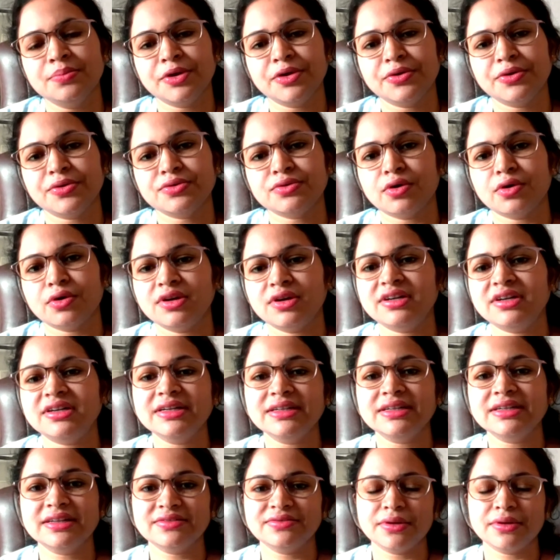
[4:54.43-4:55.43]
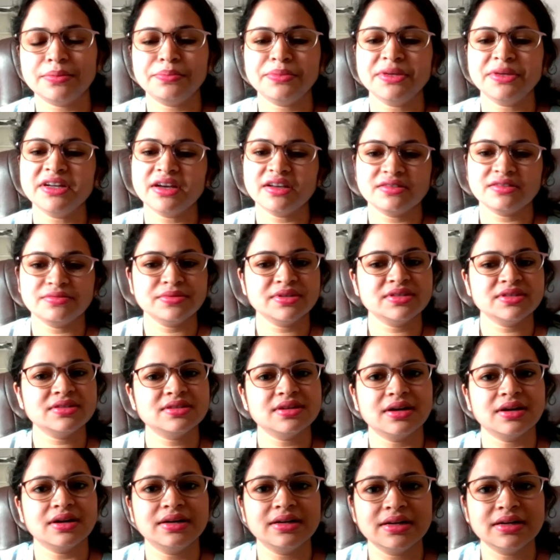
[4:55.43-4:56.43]
because already development has been
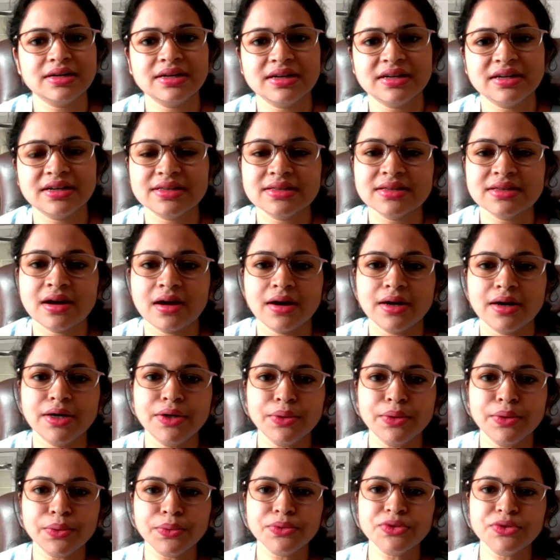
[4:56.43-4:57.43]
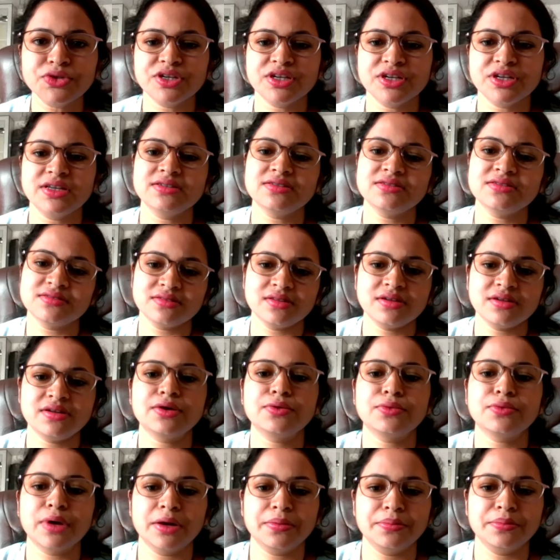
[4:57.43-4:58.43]
started, it is hard to change the
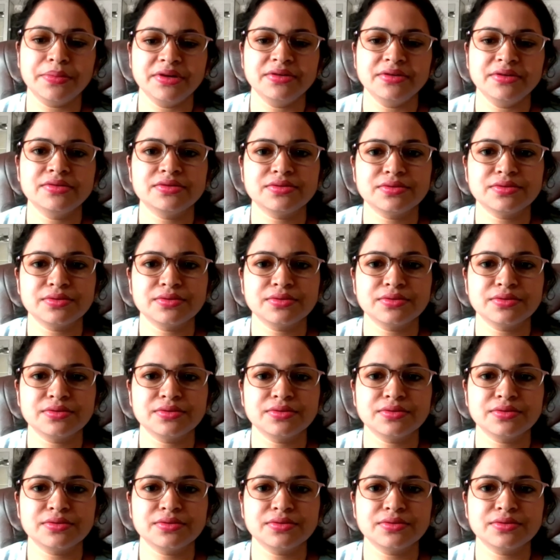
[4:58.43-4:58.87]
requirement.